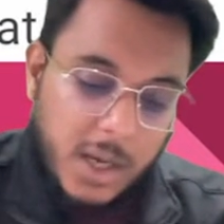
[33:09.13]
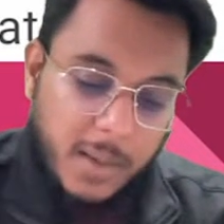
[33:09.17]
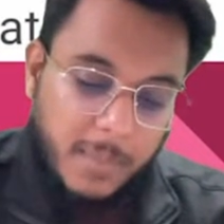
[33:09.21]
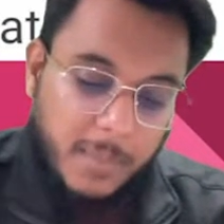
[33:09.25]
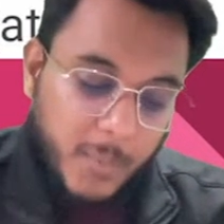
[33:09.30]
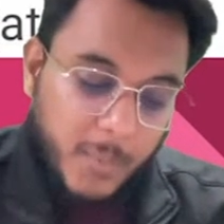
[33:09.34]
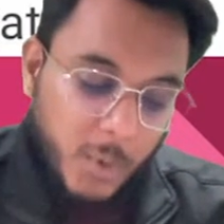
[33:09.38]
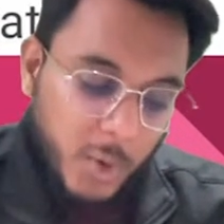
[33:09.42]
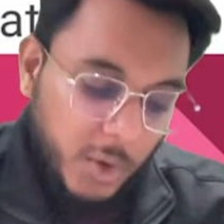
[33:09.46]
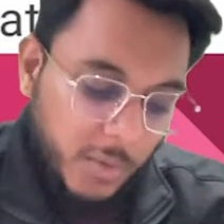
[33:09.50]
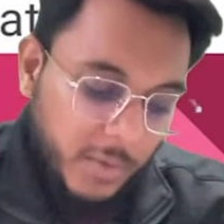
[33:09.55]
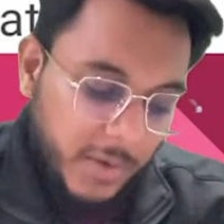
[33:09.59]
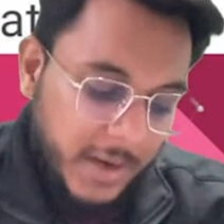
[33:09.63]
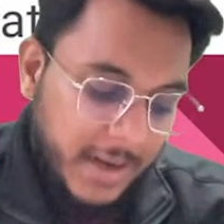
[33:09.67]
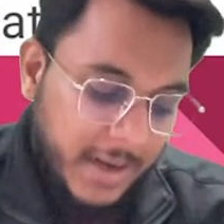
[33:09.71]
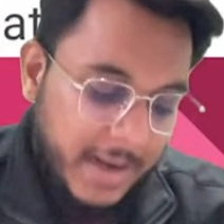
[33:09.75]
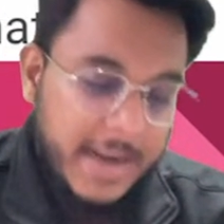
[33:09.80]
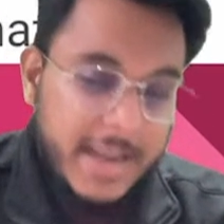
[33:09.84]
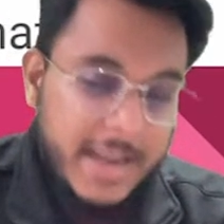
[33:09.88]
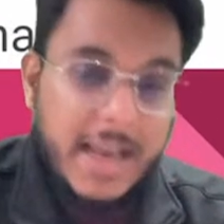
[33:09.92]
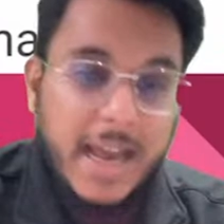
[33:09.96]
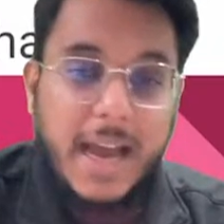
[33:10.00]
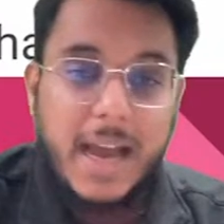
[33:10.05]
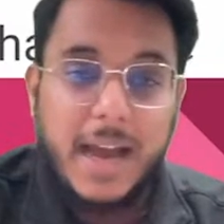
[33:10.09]
Moreover,
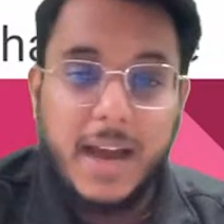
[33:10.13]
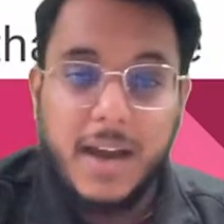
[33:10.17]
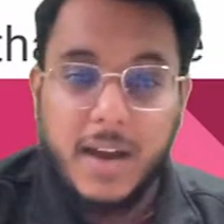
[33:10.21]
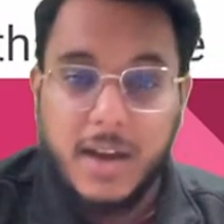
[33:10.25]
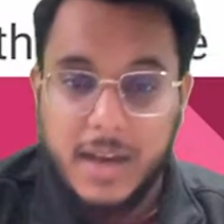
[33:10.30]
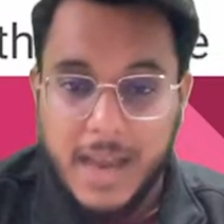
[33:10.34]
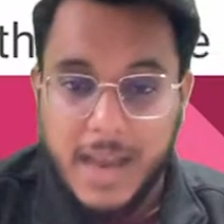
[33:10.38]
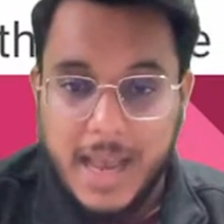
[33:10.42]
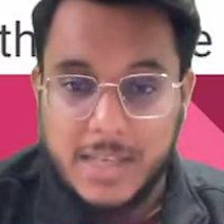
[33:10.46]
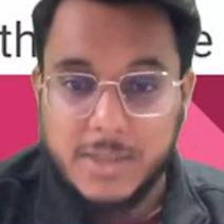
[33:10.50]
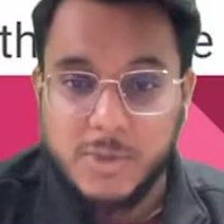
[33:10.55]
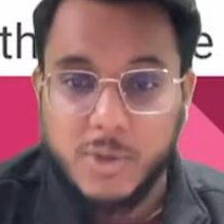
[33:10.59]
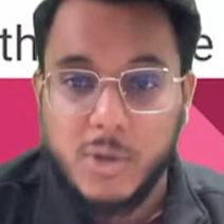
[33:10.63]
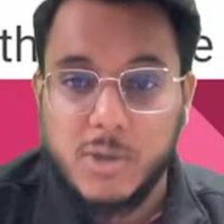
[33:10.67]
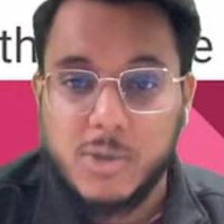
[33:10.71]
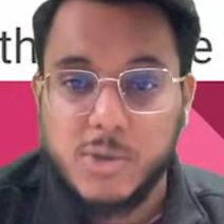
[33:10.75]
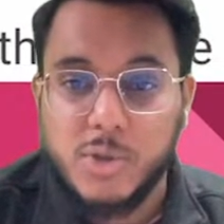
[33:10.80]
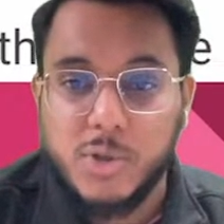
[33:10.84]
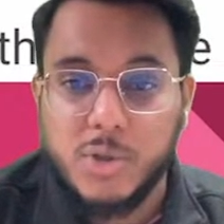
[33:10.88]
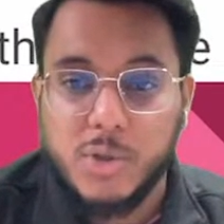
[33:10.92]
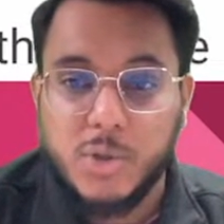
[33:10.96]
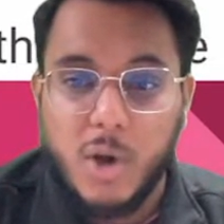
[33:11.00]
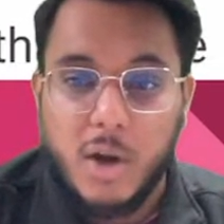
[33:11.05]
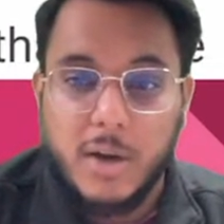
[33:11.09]
India has
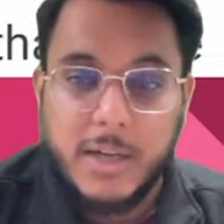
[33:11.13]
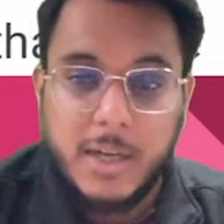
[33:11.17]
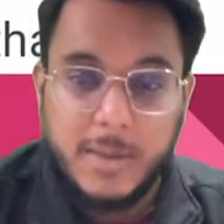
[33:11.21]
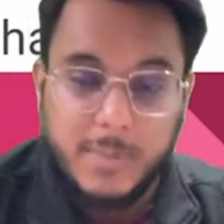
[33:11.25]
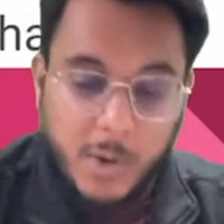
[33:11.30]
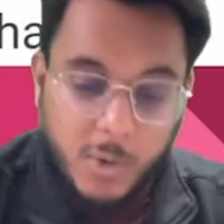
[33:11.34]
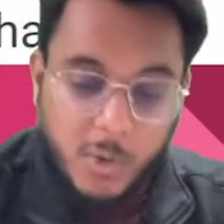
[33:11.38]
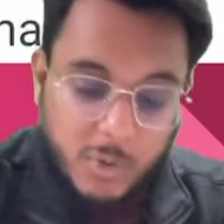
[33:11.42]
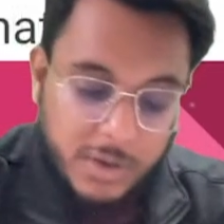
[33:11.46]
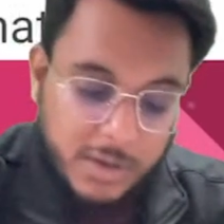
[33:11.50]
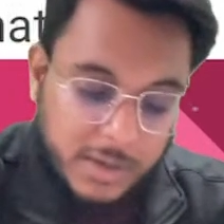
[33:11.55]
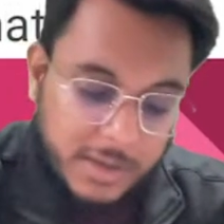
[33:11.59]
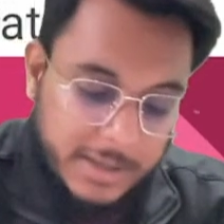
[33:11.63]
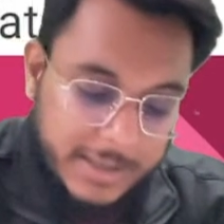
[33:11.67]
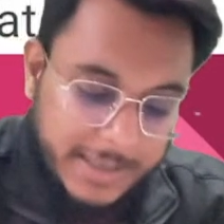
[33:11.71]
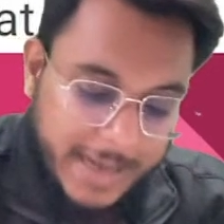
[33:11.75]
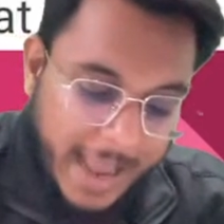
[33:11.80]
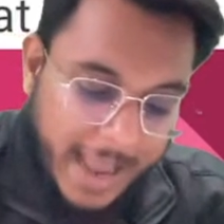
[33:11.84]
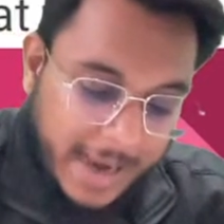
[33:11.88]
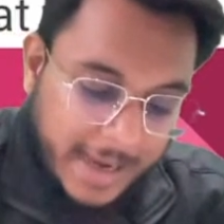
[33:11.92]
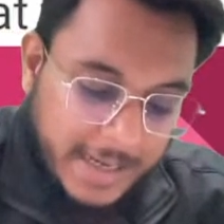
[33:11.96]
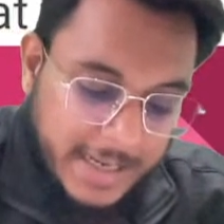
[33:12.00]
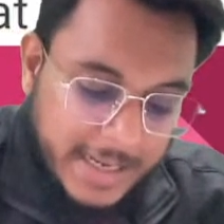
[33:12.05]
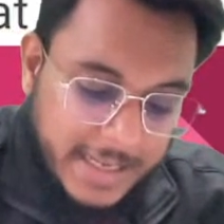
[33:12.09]
also talked about
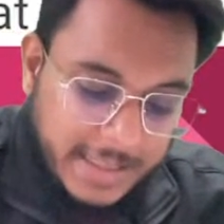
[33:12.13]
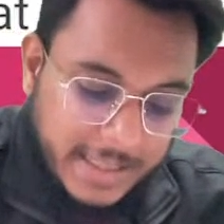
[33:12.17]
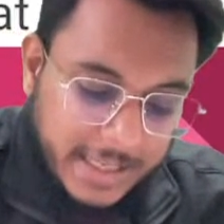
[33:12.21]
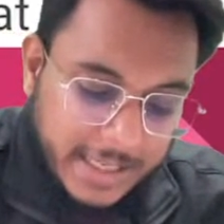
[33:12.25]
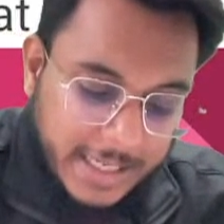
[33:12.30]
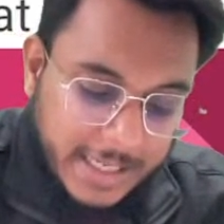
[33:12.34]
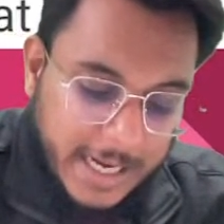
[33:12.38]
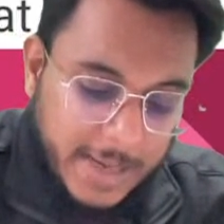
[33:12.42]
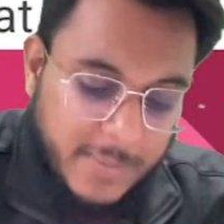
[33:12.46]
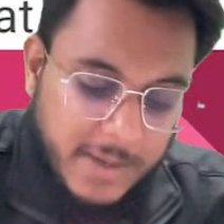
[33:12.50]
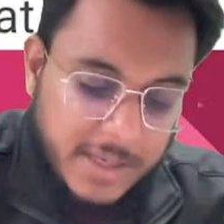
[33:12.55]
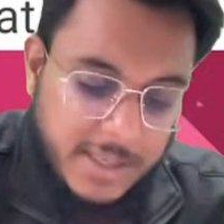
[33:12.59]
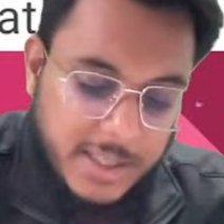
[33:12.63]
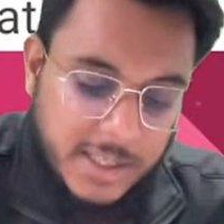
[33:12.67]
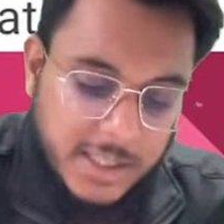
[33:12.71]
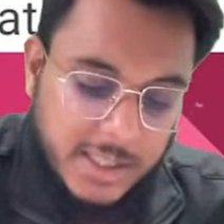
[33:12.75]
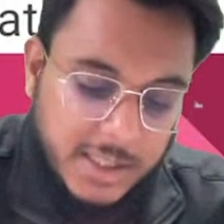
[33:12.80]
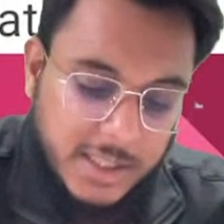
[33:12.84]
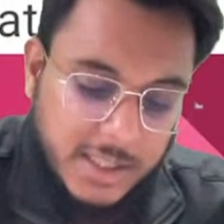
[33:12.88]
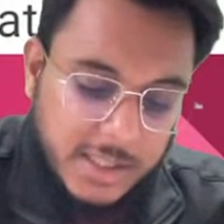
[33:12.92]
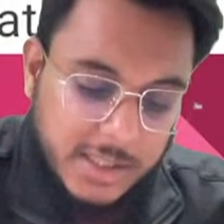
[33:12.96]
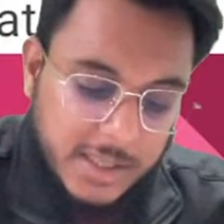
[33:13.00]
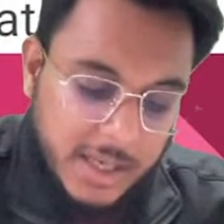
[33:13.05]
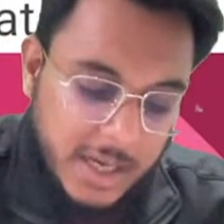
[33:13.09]
tackling the climate
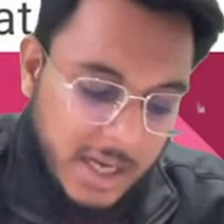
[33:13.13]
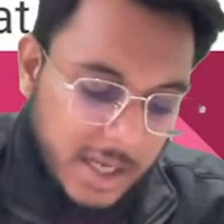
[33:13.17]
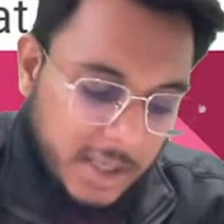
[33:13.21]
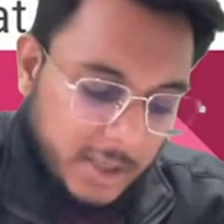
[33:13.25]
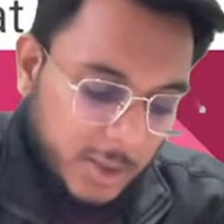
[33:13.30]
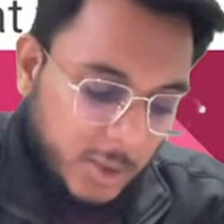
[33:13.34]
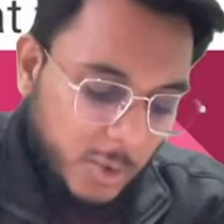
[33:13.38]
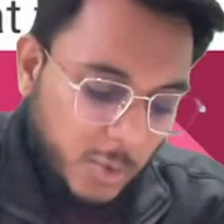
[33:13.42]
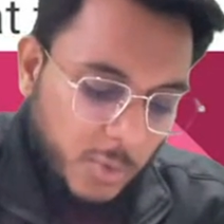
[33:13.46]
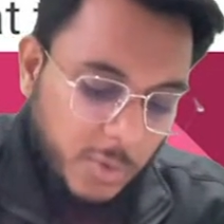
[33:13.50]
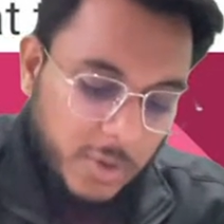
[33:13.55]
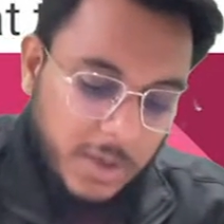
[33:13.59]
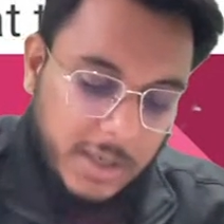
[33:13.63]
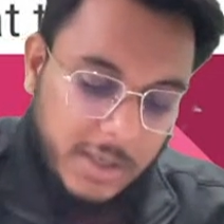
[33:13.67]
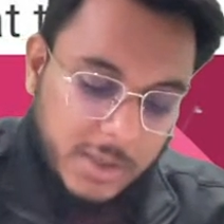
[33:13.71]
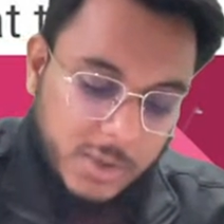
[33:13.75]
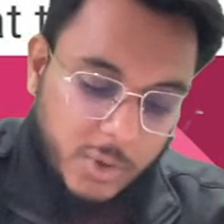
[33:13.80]
justice through